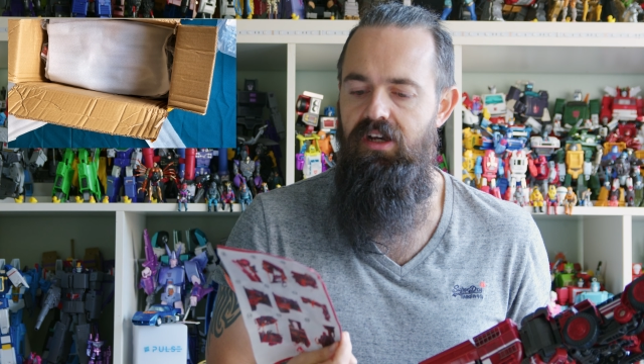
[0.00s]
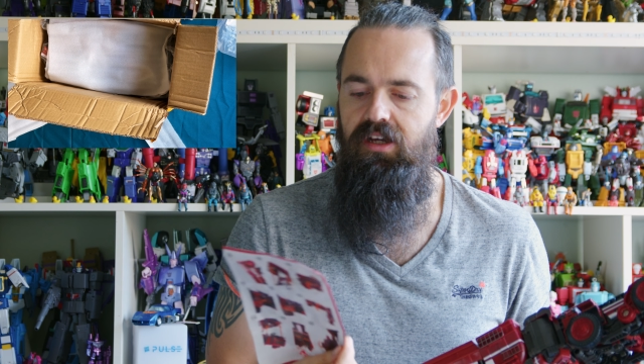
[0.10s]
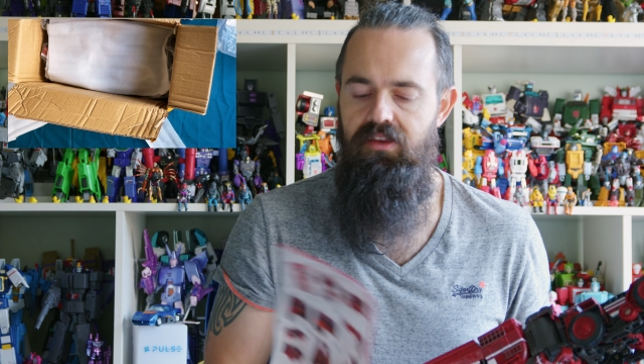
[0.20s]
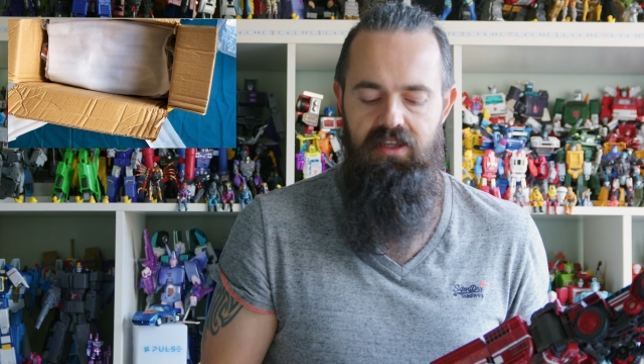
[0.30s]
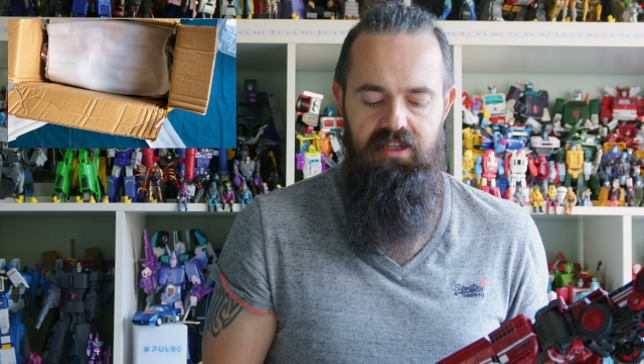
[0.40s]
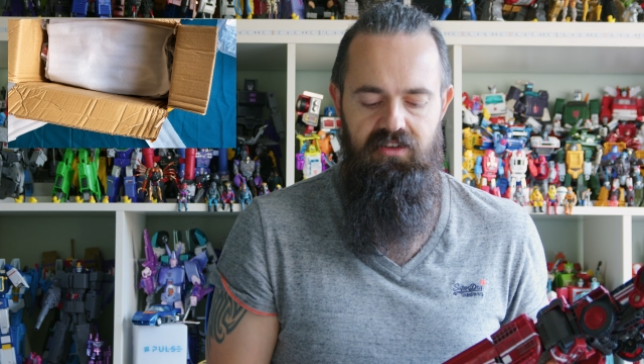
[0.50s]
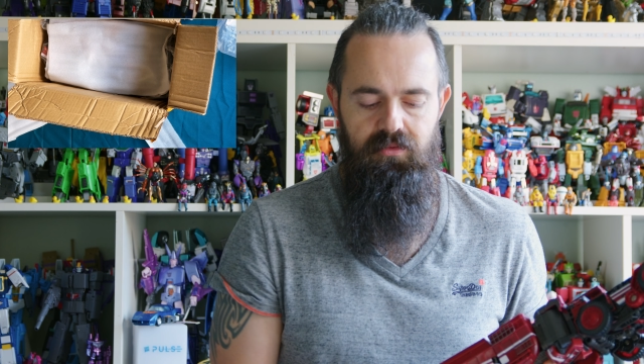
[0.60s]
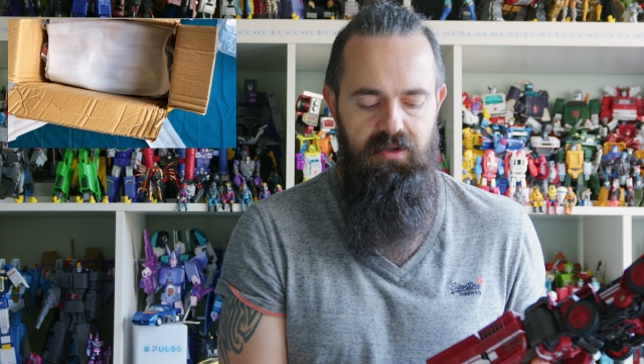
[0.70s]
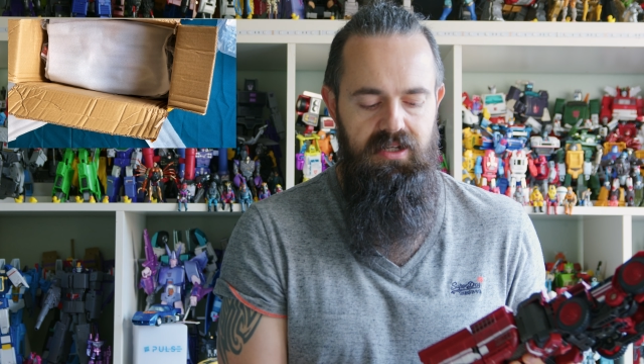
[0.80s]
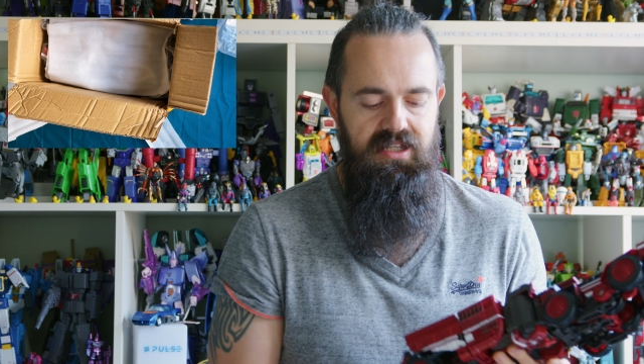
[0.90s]
I think this
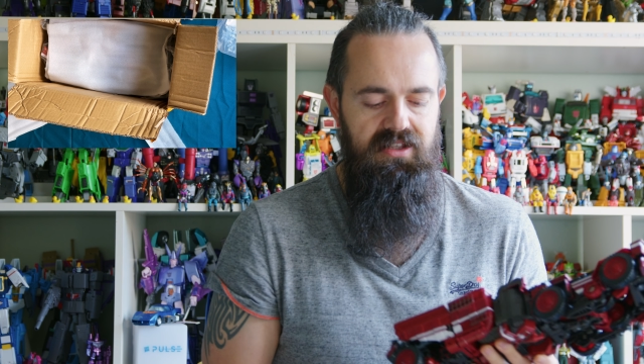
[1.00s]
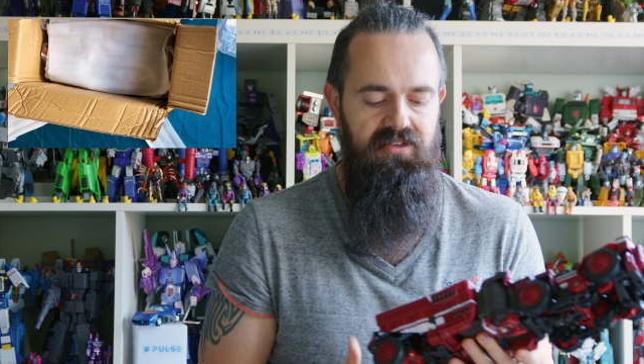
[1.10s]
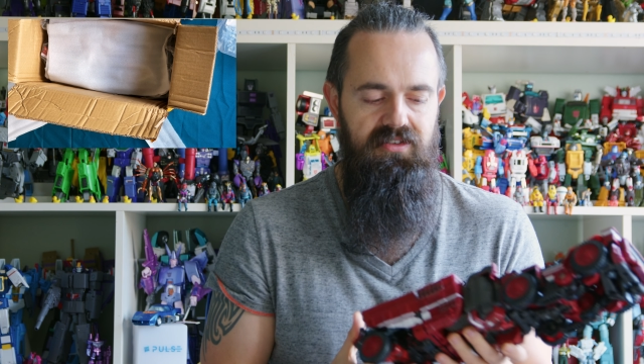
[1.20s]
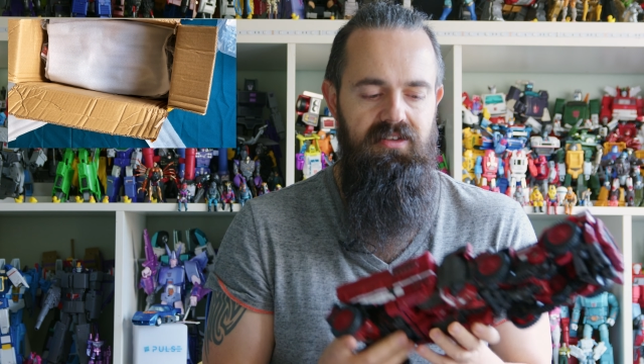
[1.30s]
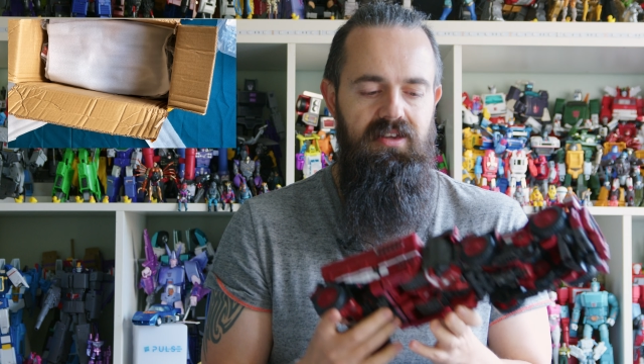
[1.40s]
one is.